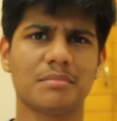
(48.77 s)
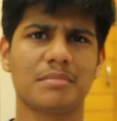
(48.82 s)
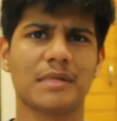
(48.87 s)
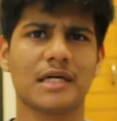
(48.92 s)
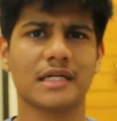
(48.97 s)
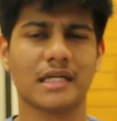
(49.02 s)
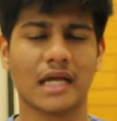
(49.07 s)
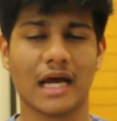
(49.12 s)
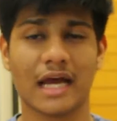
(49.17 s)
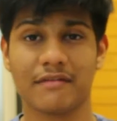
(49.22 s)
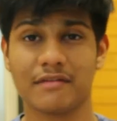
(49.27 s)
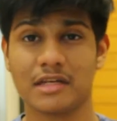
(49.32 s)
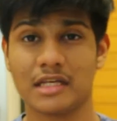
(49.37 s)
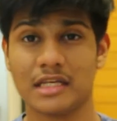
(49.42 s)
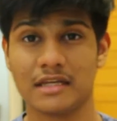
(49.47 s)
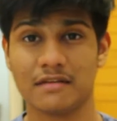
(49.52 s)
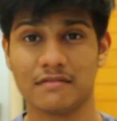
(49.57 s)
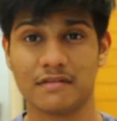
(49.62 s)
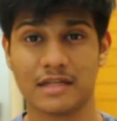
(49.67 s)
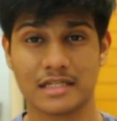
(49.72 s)
but I will
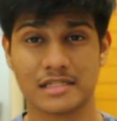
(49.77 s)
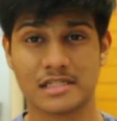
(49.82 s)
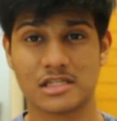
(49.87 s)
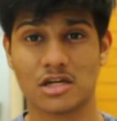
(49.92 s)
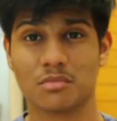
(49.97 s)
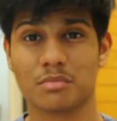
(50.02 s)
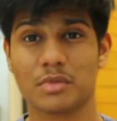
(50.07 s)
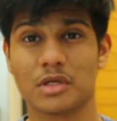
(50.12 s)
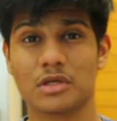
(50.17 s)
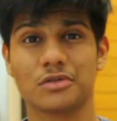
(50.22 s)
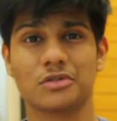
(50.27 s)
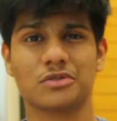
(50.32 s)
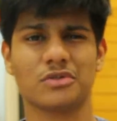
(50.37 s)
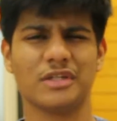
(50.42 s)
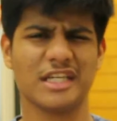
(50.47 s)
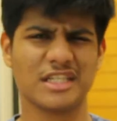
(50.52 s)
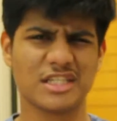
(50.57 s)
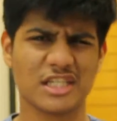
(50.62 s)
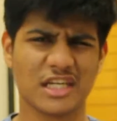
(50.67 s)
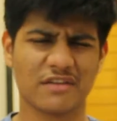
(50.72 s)
leave links down below to
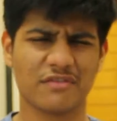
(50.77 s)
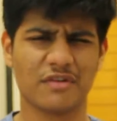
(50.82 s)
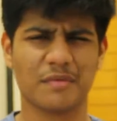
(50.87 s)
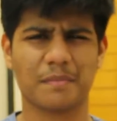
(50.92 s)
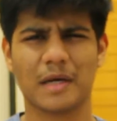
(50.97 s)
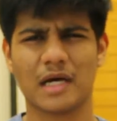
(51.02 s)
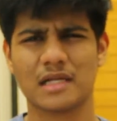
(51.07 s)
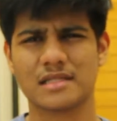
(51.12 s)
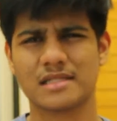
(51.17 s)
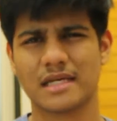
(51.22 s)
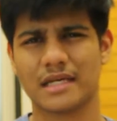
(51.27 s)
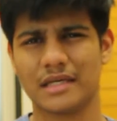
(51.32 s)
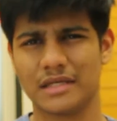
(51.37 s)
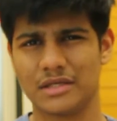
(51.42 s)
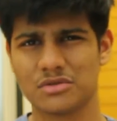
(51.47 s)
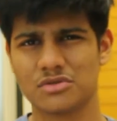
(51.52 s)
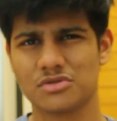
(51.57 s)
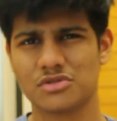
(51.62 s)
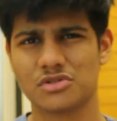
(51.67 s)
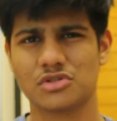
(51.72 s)
each and every parts I
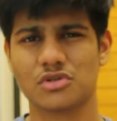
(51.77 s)
use,